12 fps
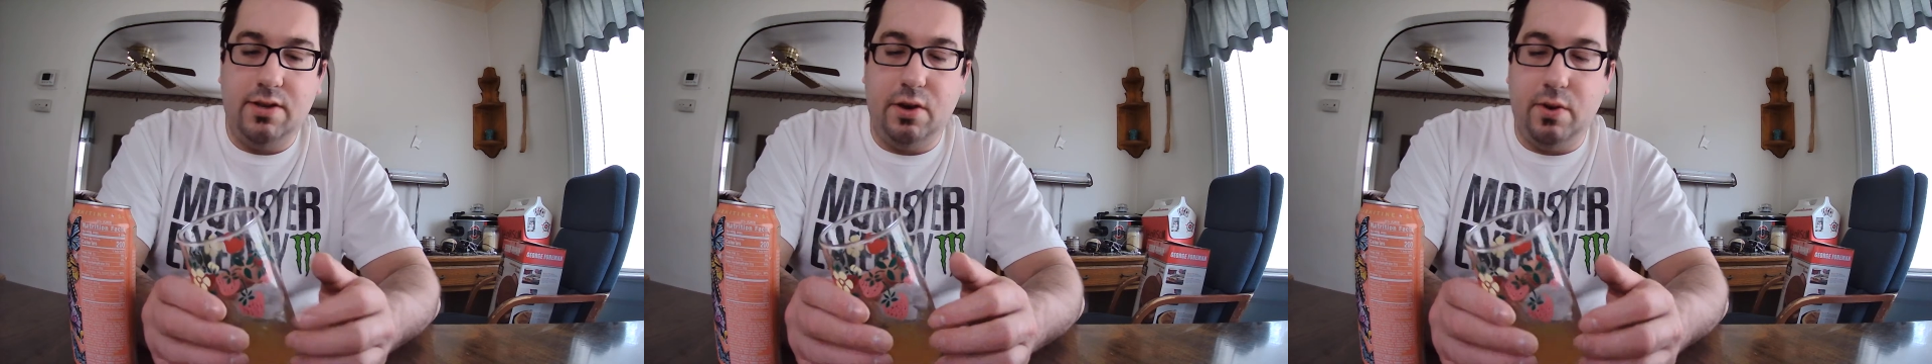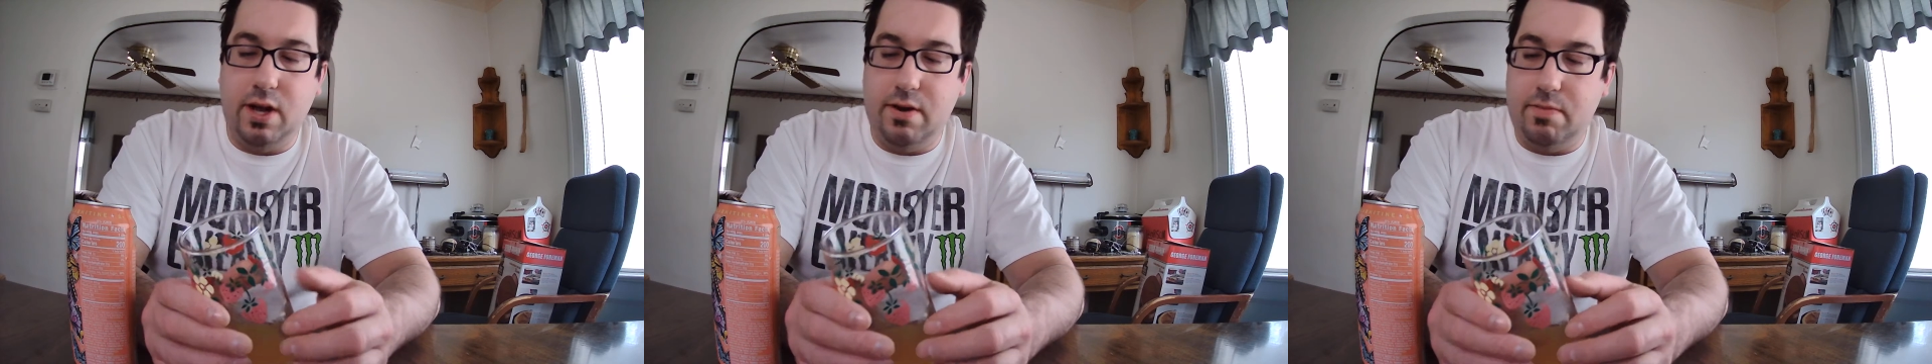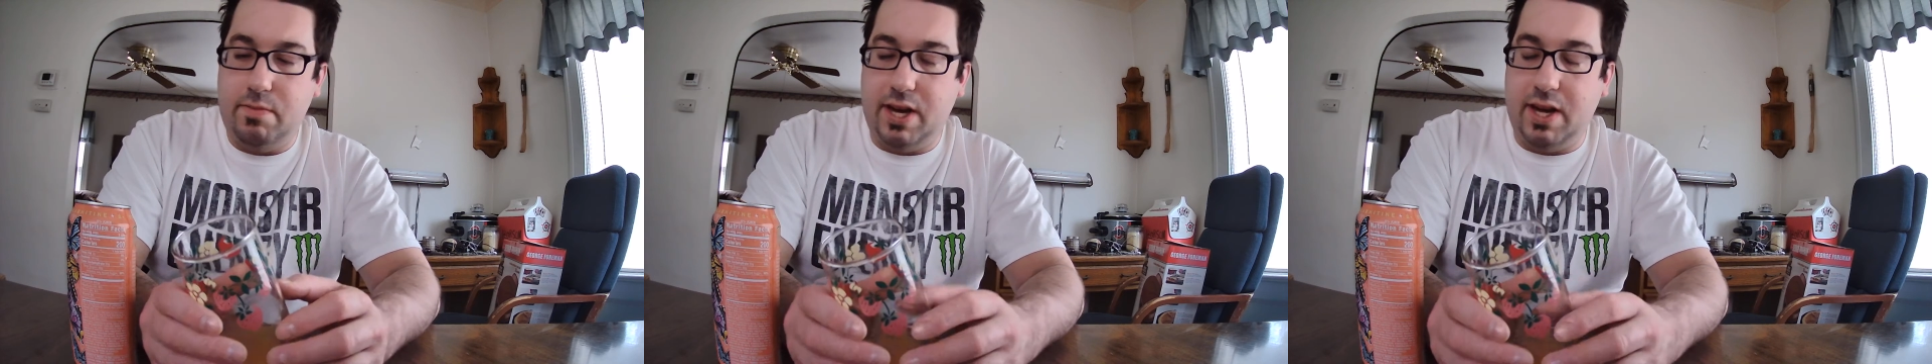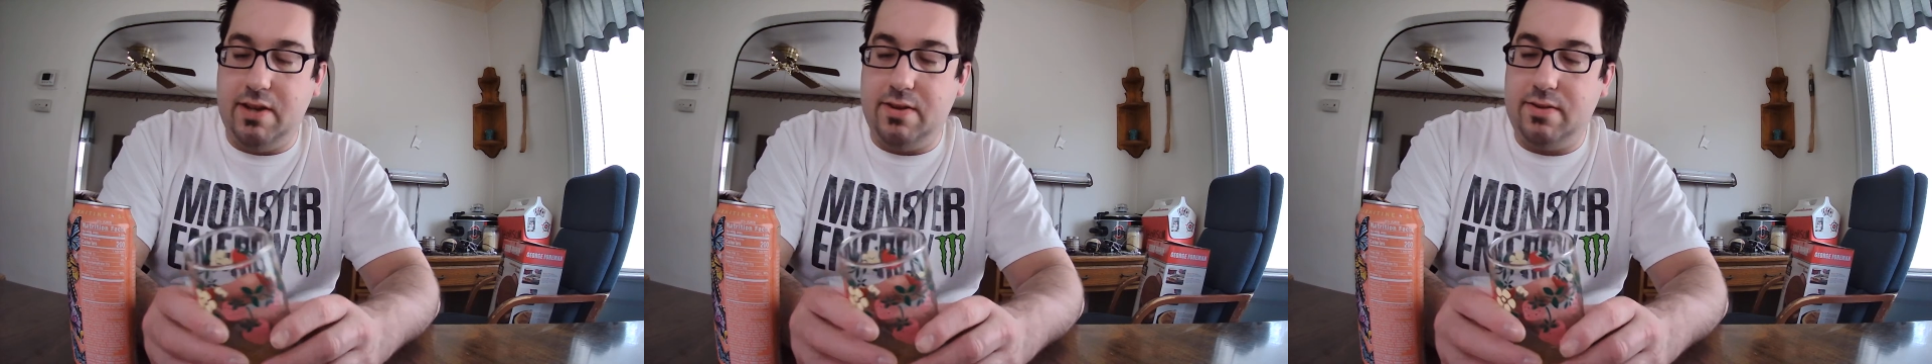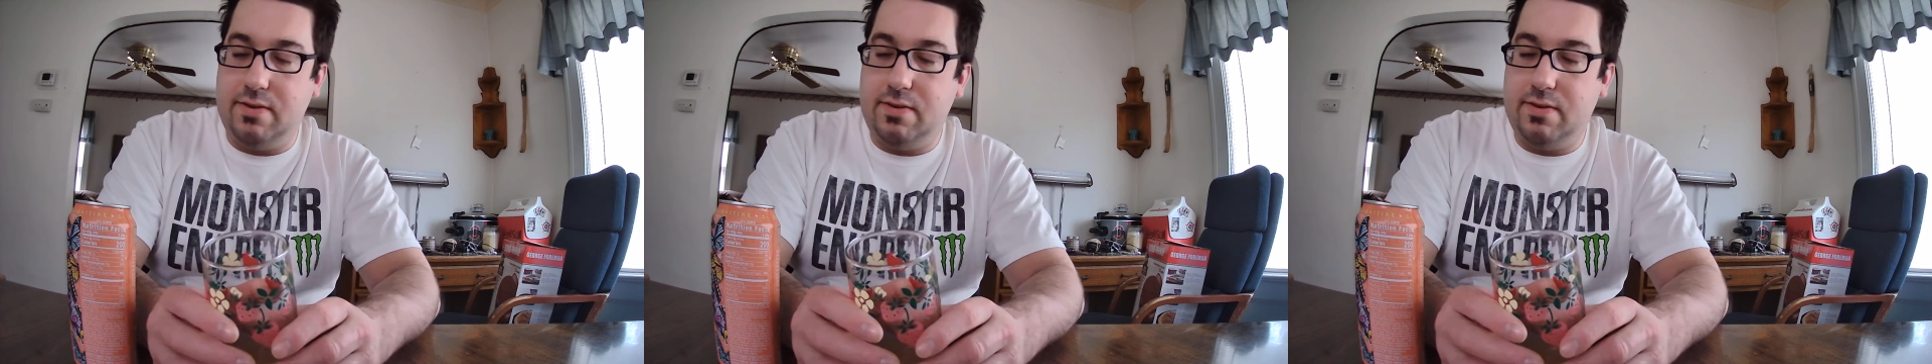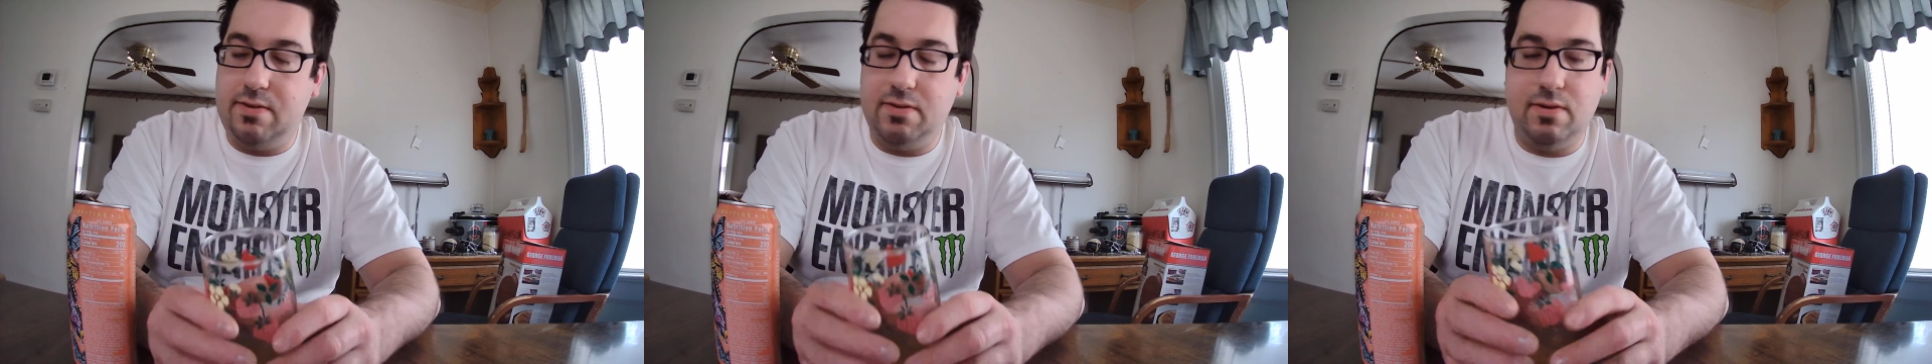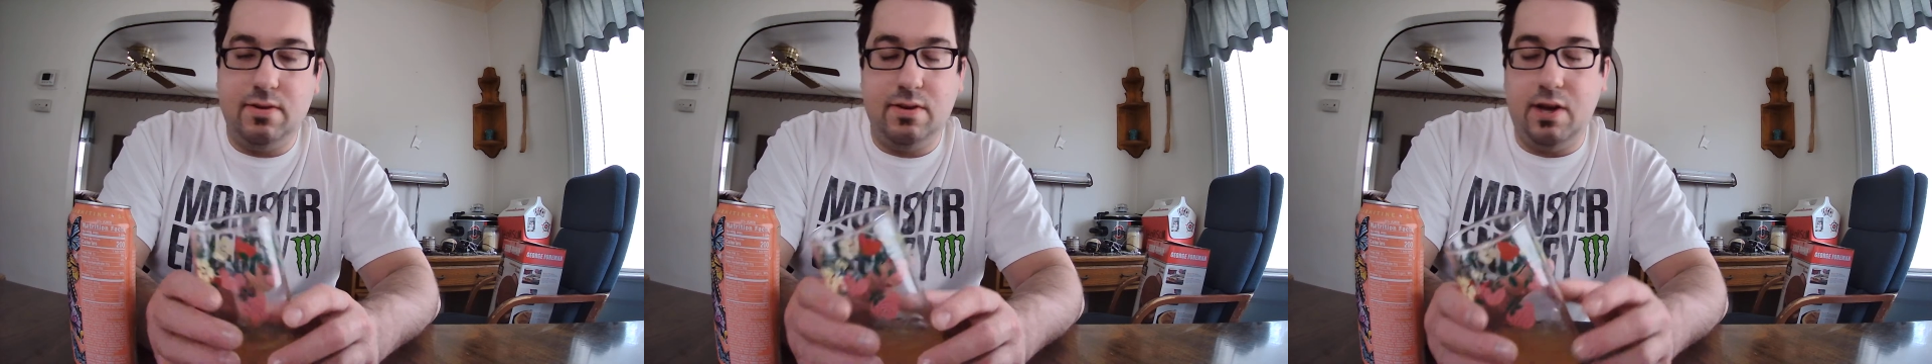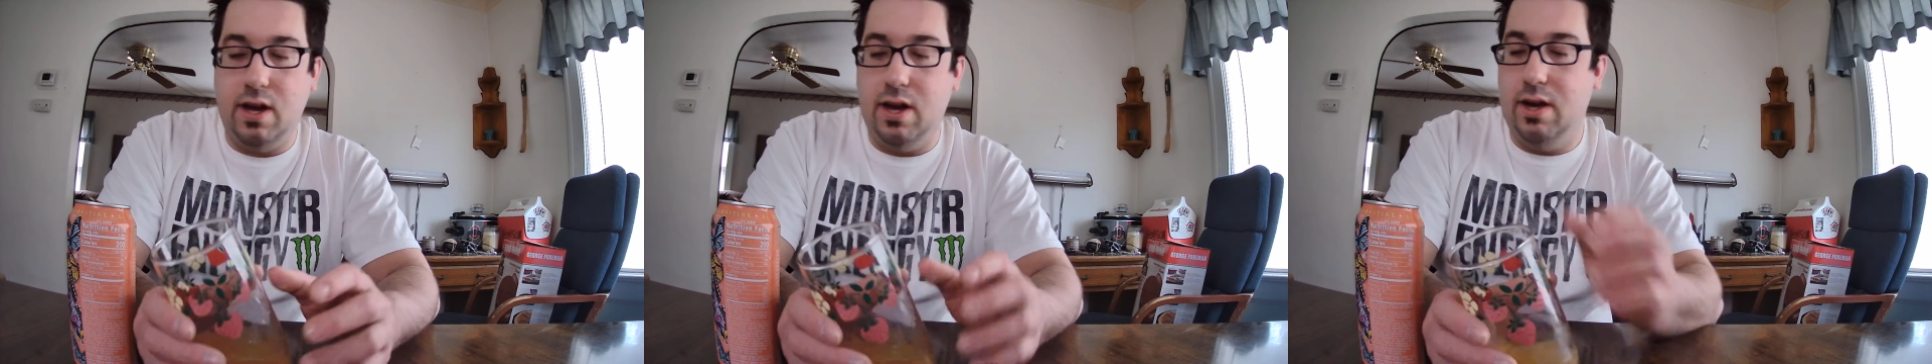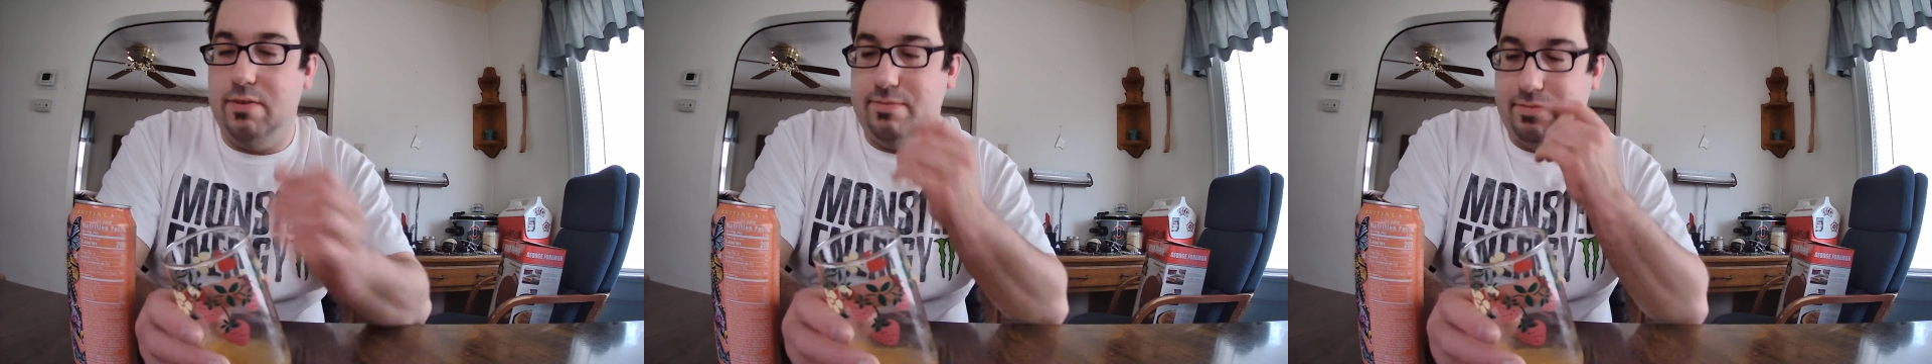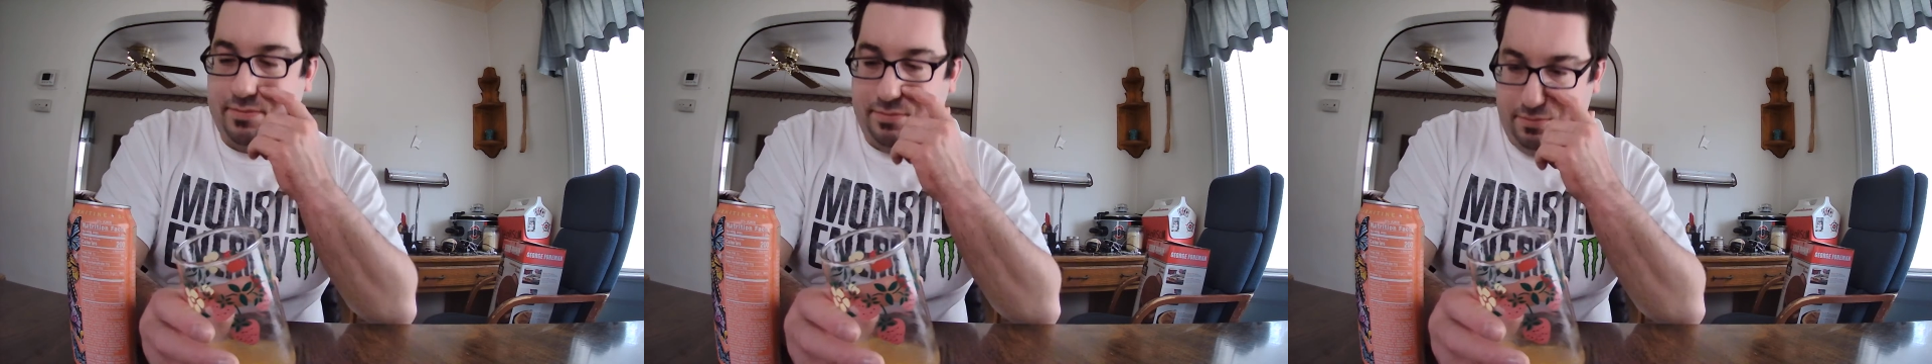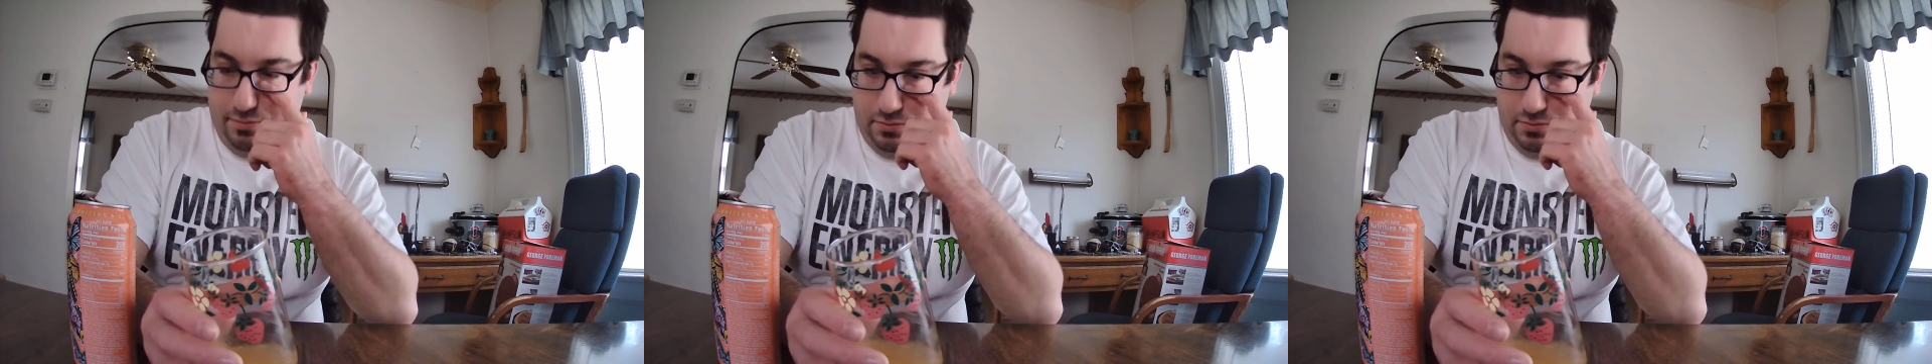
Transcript: to it because um,